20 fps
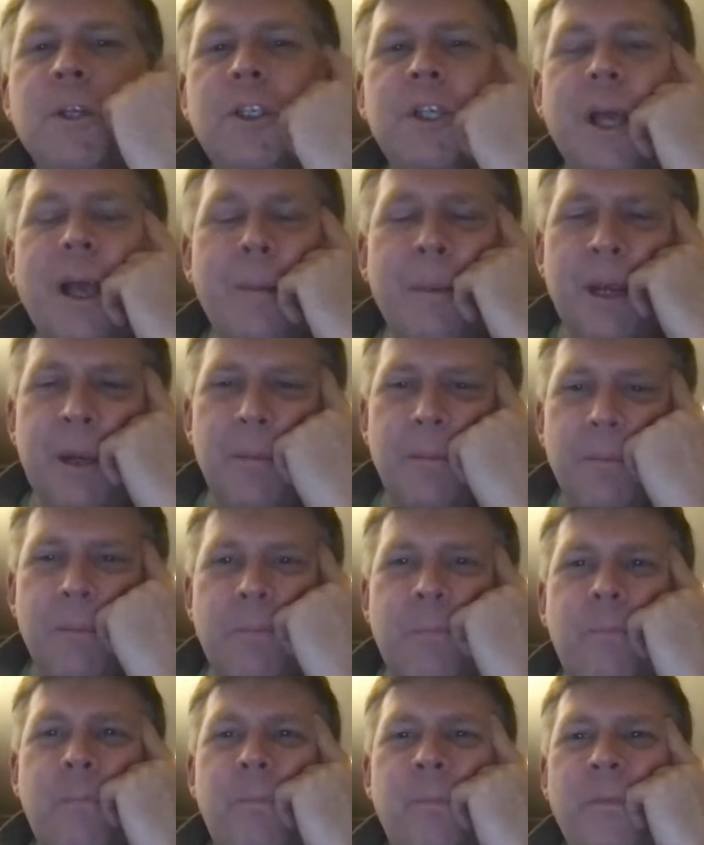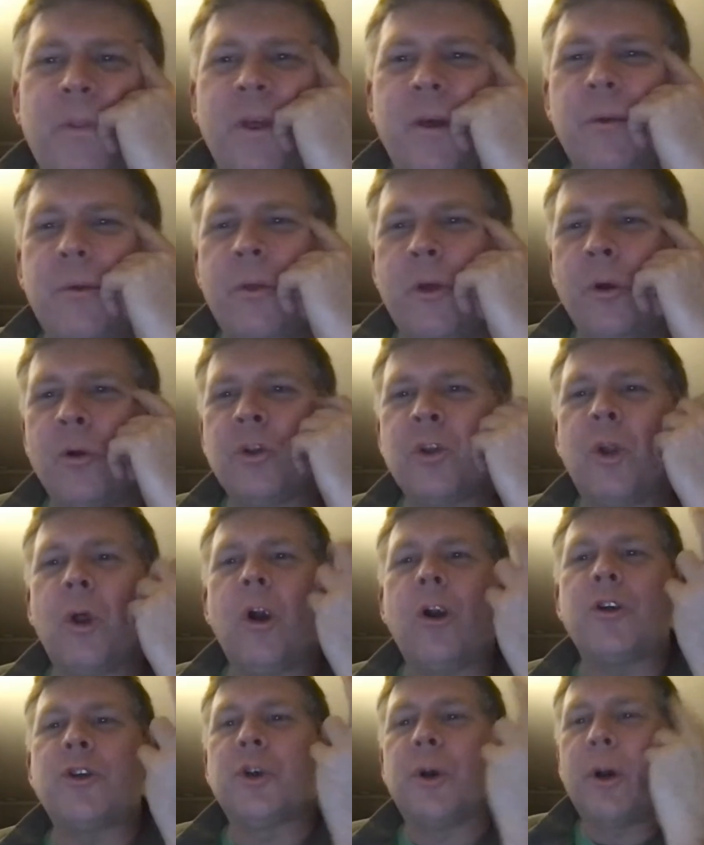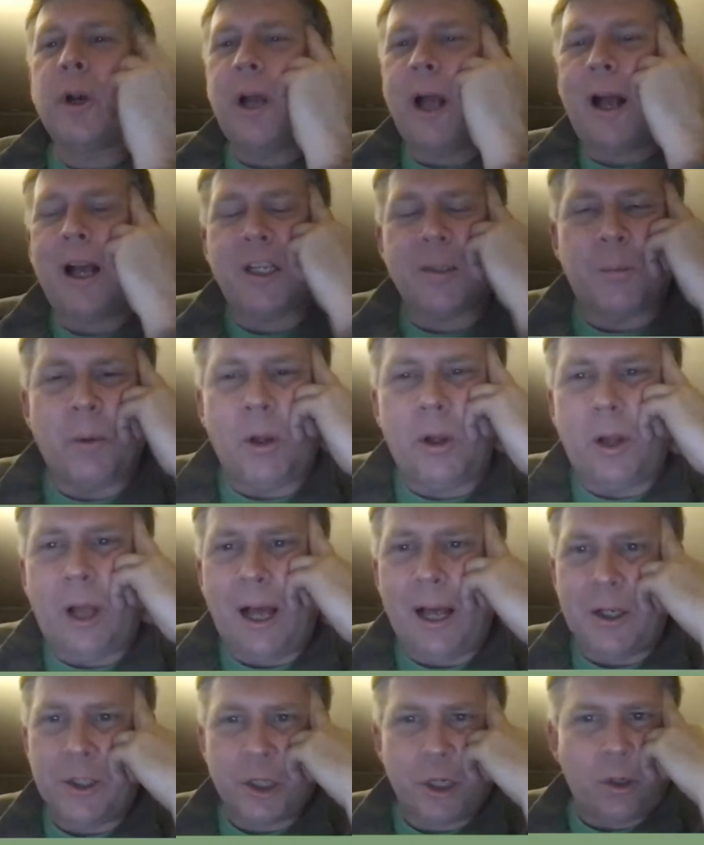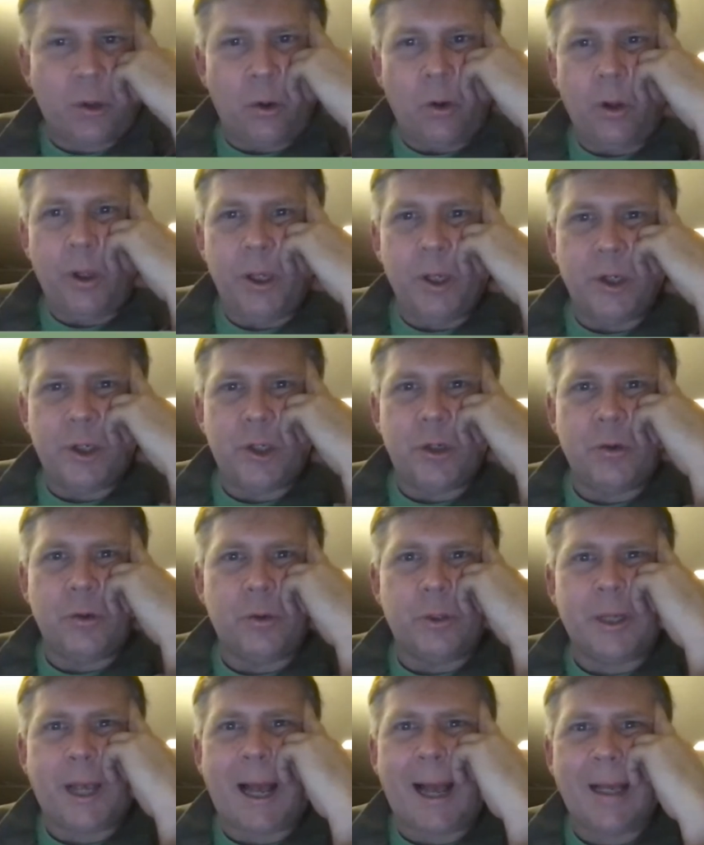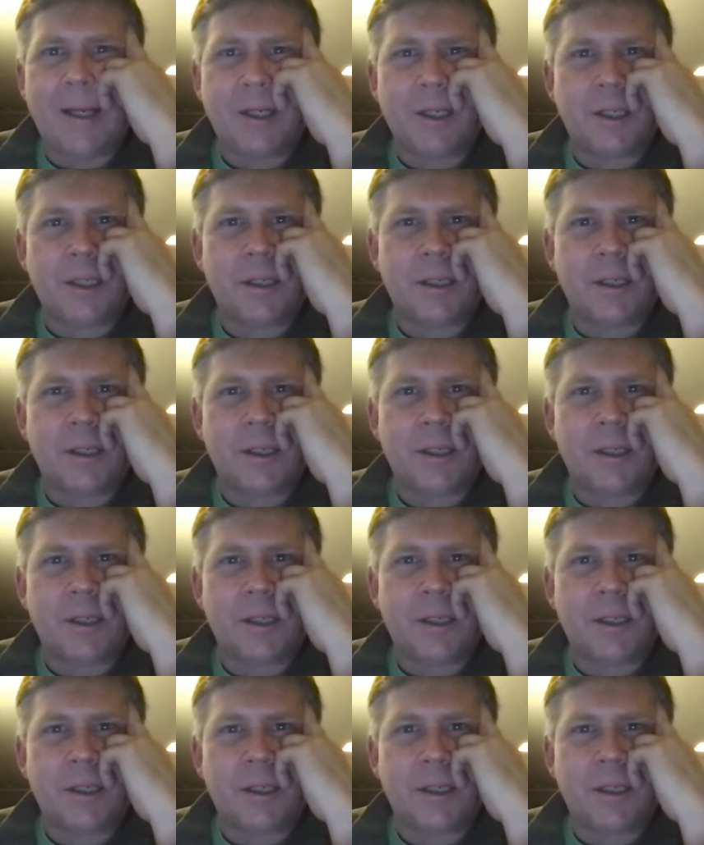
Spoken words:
I mean, those larger cosmological issues, I